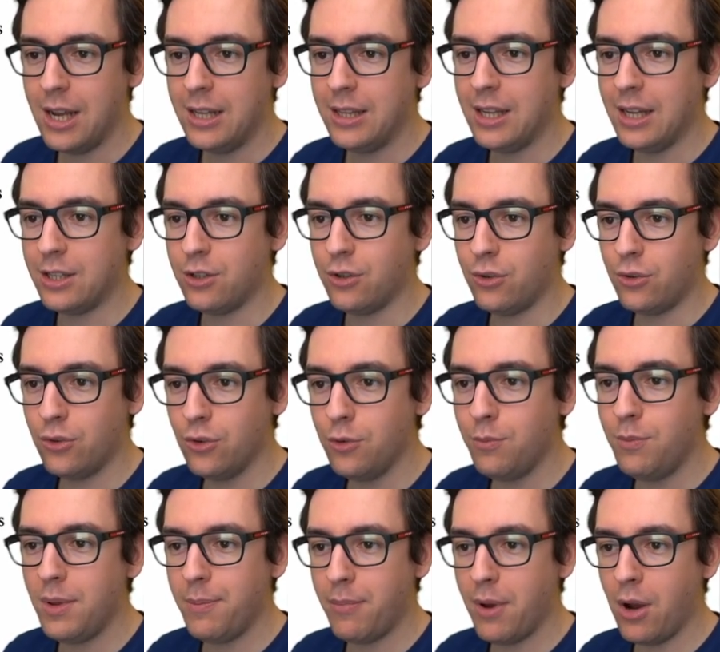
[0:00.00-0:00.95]
that
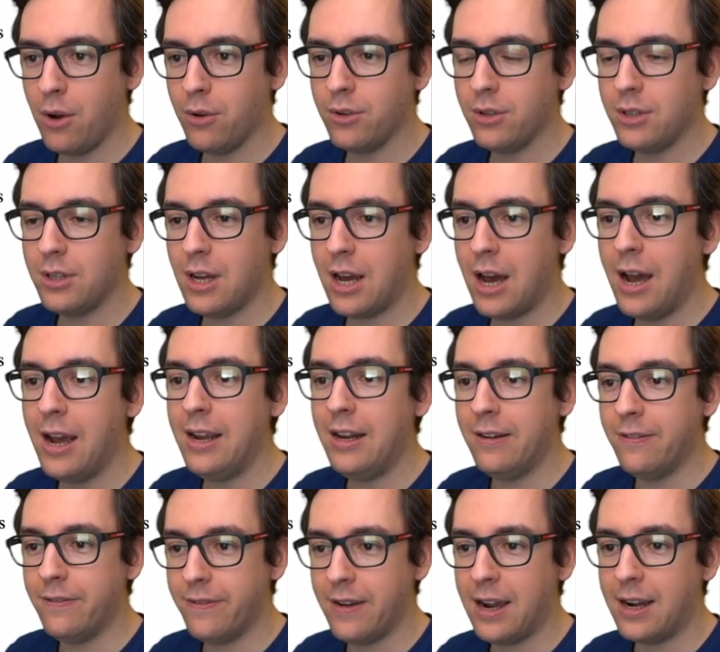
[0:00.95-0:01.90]
should be bounded are
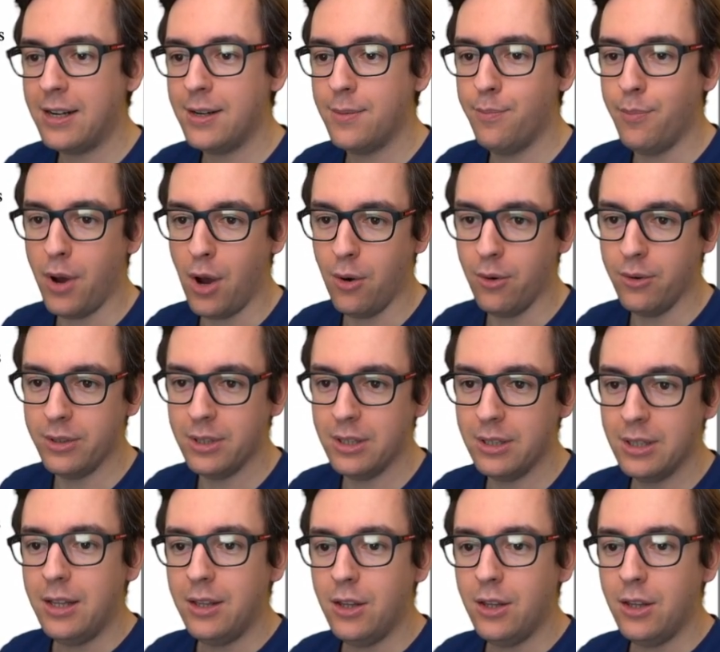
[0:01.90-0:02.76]
in fact bounded.